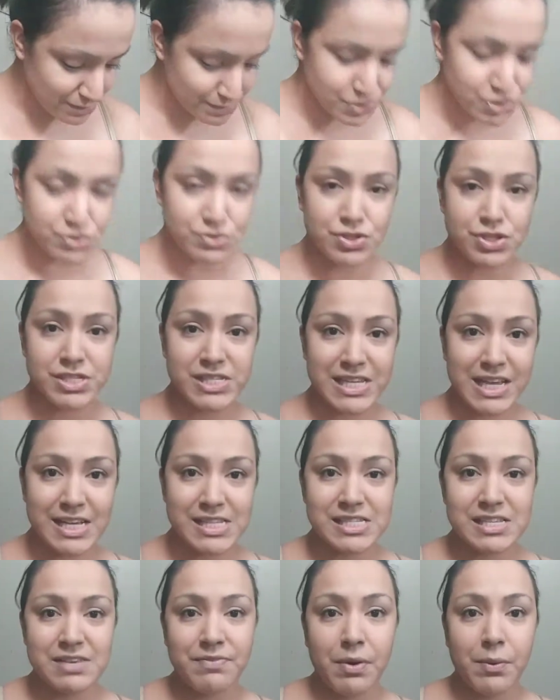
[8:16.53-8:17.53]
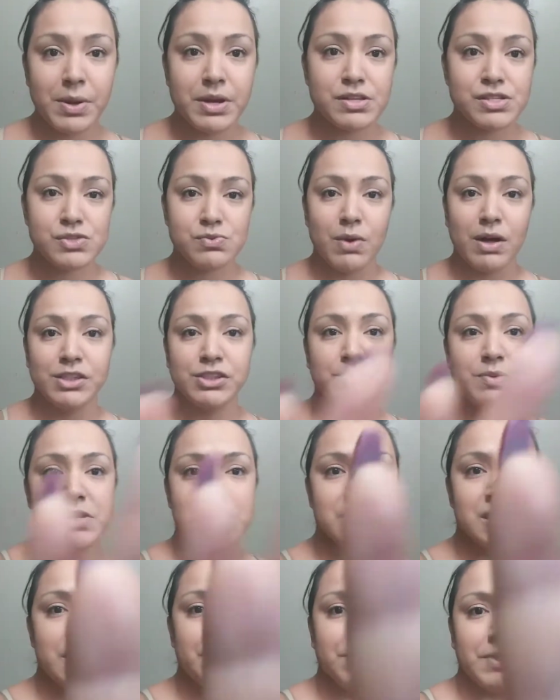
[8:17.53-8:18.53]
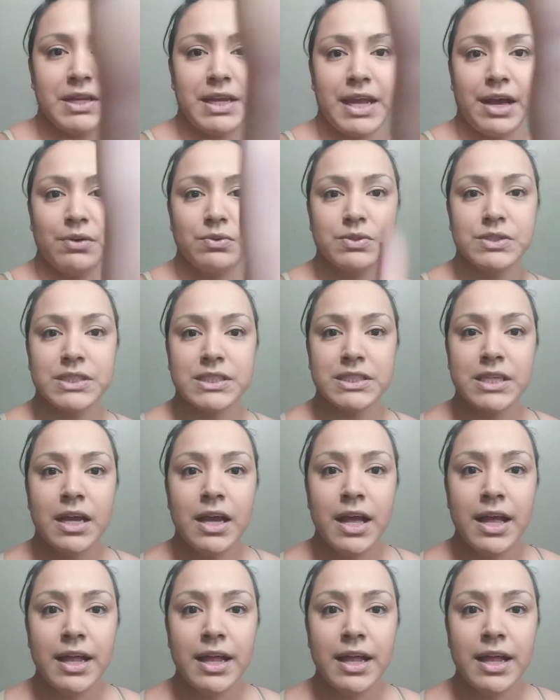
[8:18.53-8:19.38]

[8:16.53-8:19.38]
So just in case if I want to swatch it with something else.